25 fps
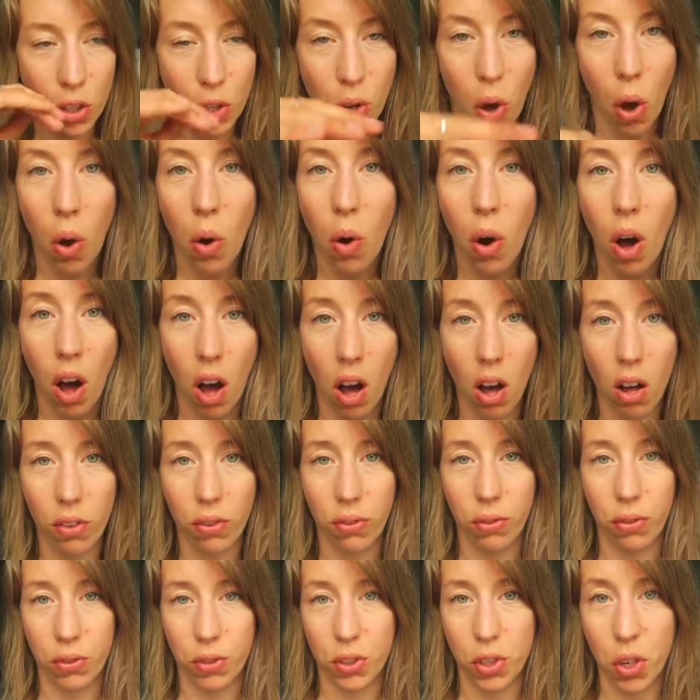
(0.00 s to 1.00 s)
go
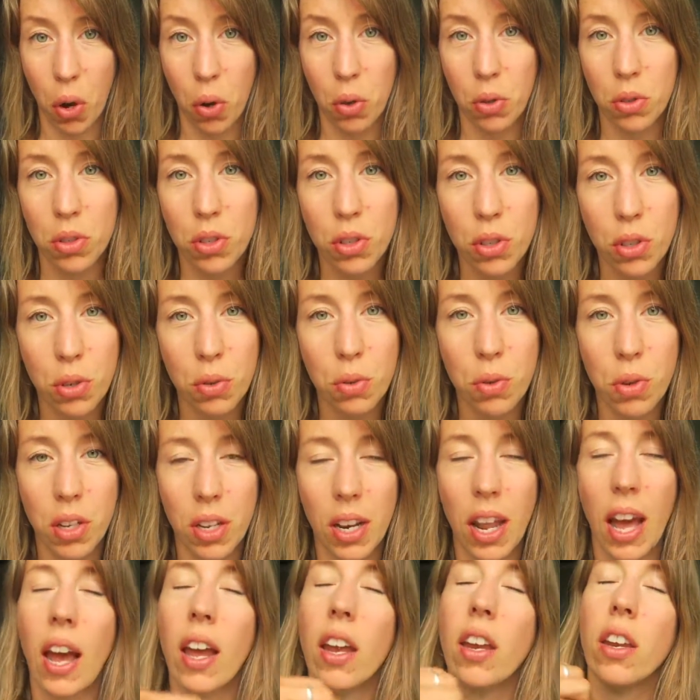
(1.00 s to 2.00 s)
off. Don't do
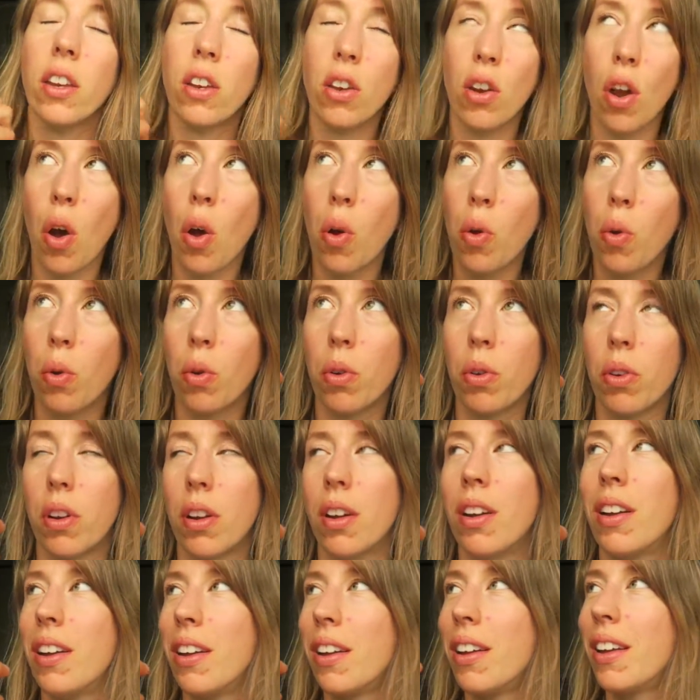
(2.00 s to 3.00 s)
it. I know
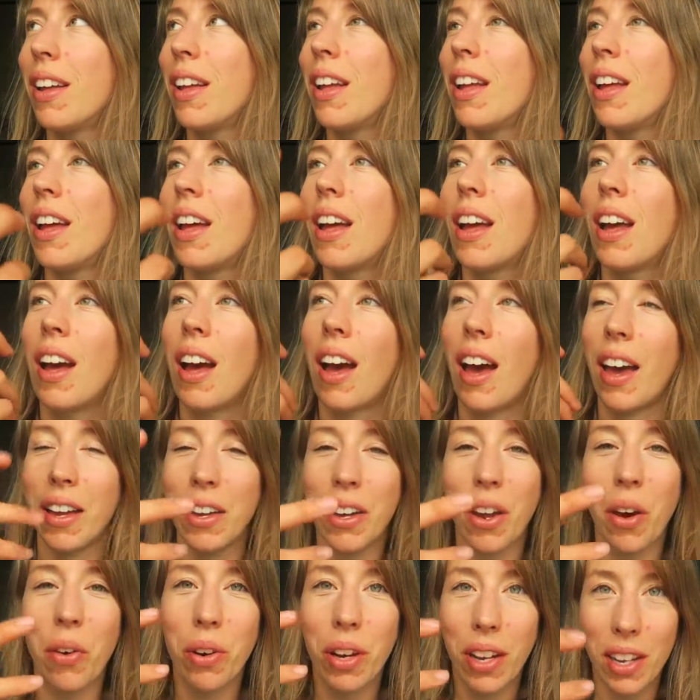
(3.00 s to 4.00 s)

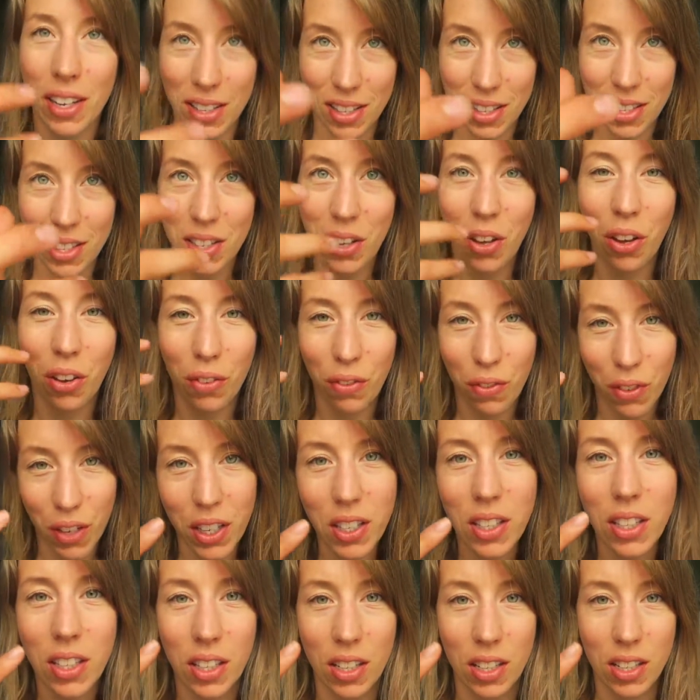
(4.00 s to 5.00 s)
that it's
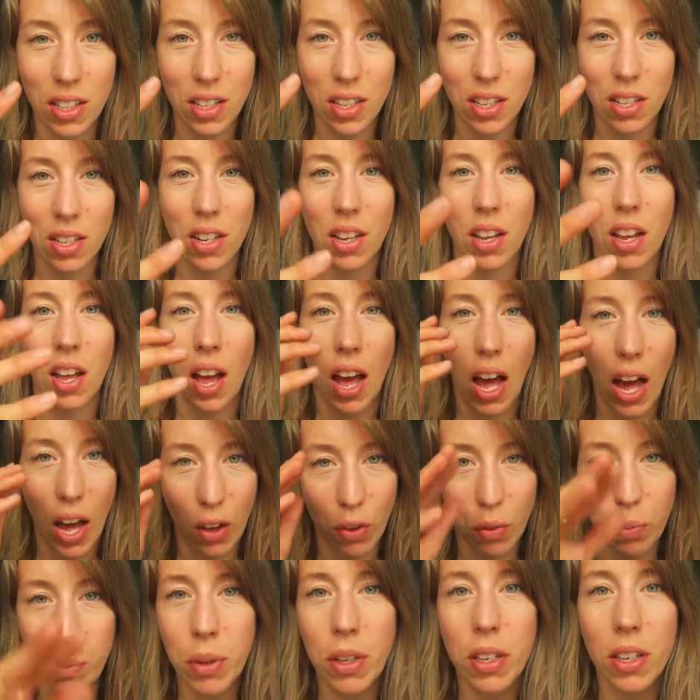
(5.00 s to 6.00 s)
convenient.
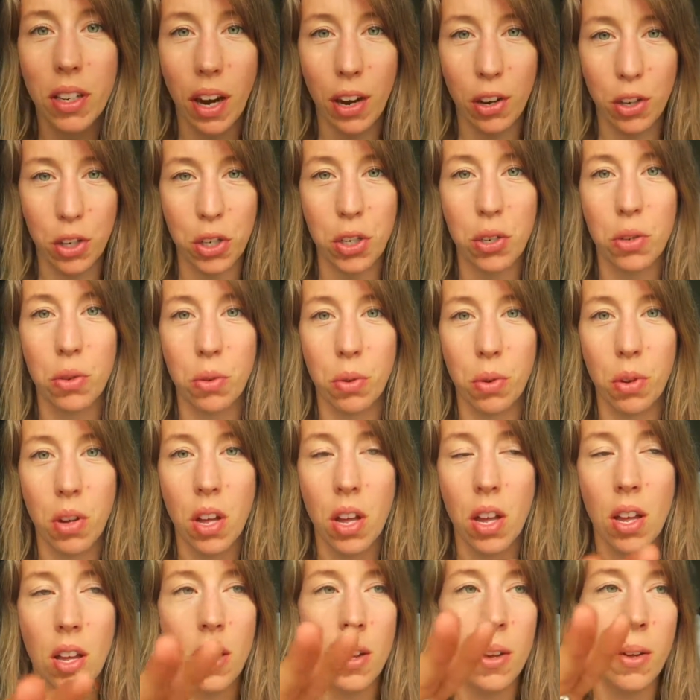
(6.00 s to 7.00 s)
I've been there too.
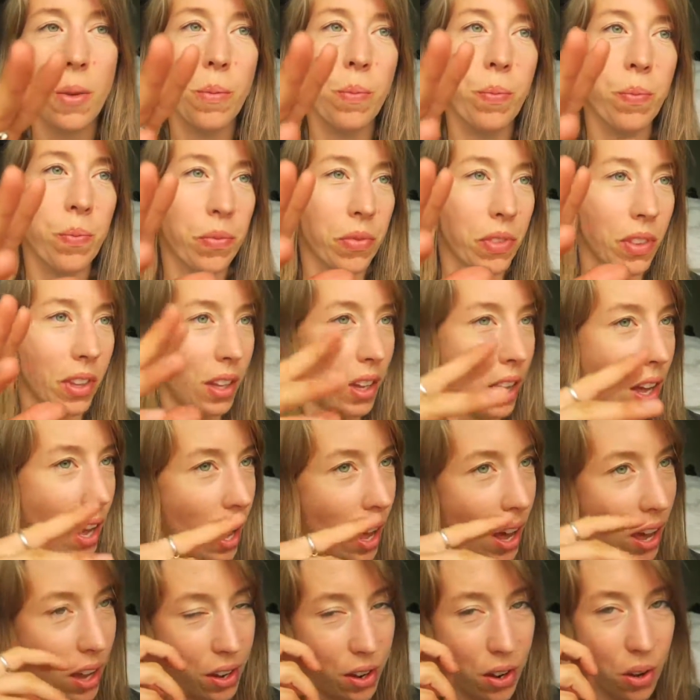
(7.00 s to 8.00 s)

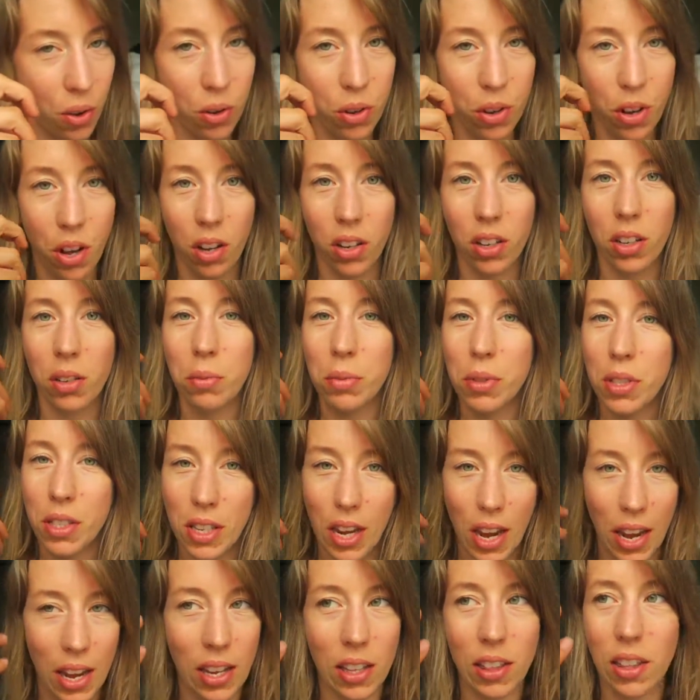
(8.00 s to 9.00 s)
I know condoms
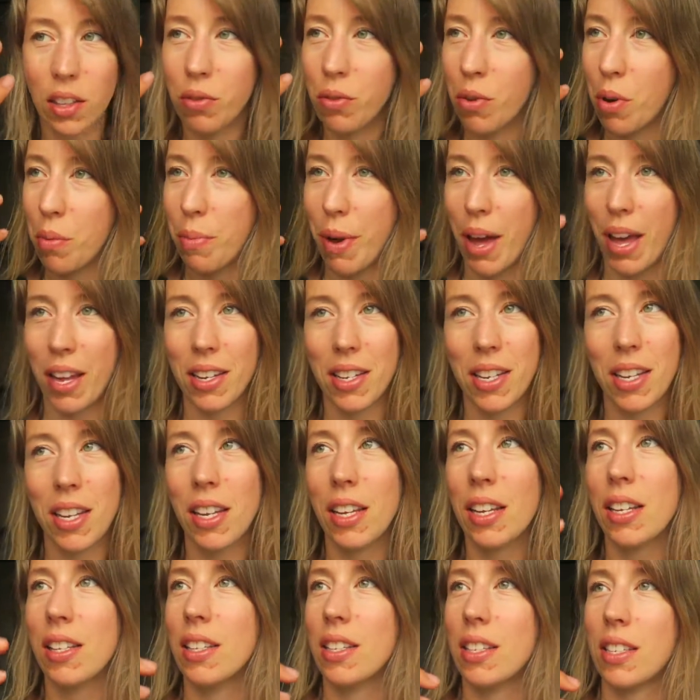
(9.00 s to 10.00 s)
take the
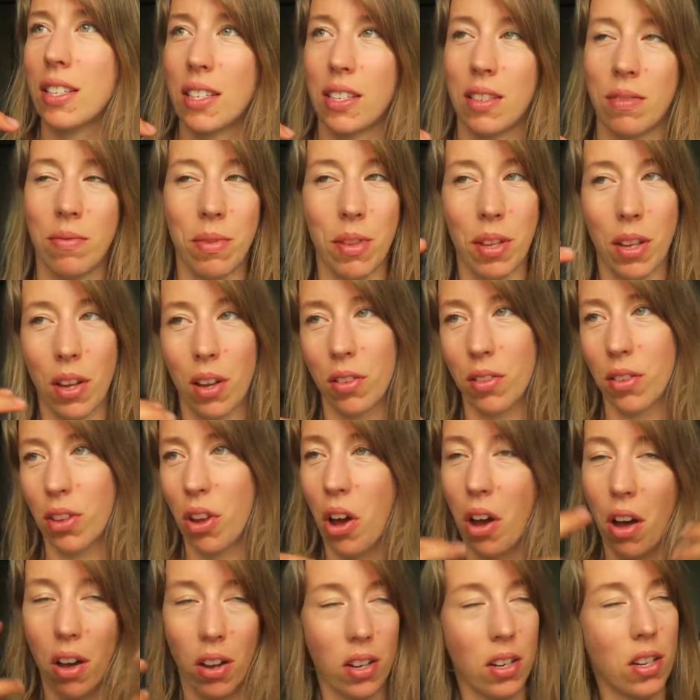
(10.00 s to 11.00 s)
romantic, the
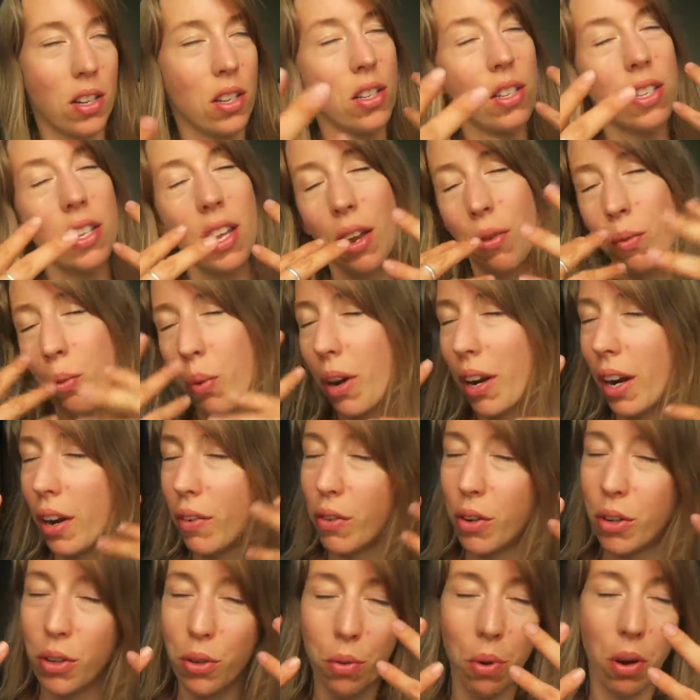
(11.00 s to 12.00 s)
hotness and
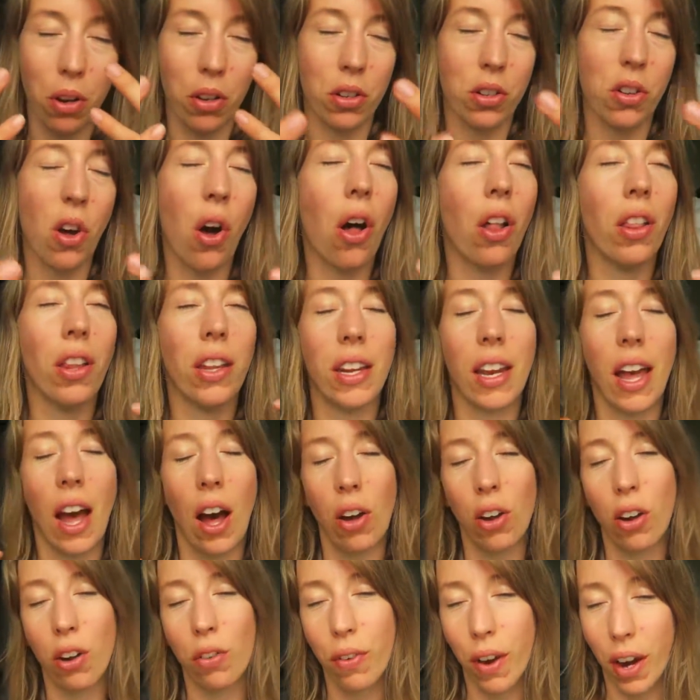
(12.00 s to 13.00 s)
whatever you want to call it
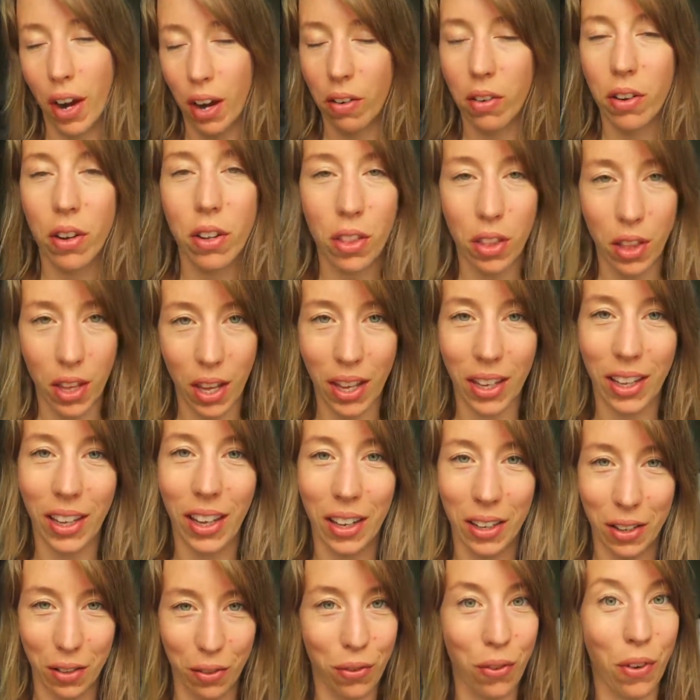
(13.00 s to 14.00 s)
out of everything
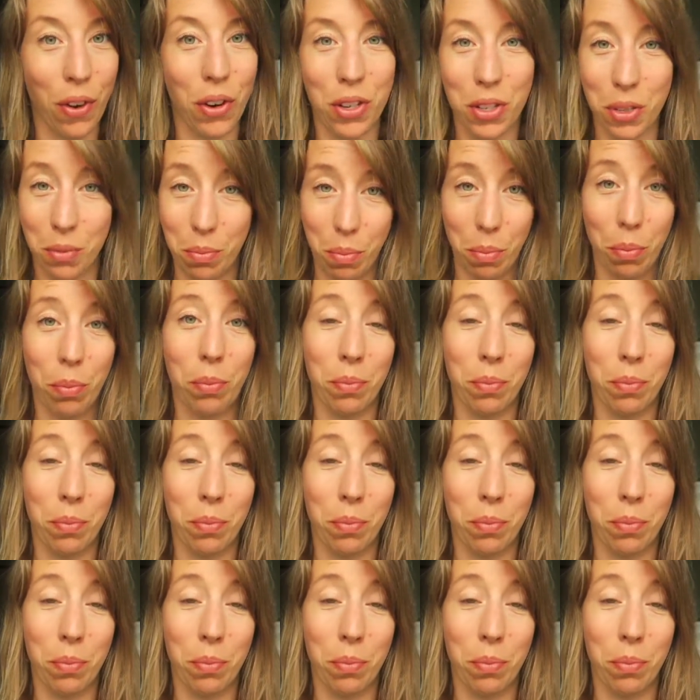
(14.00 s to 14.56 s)
at the first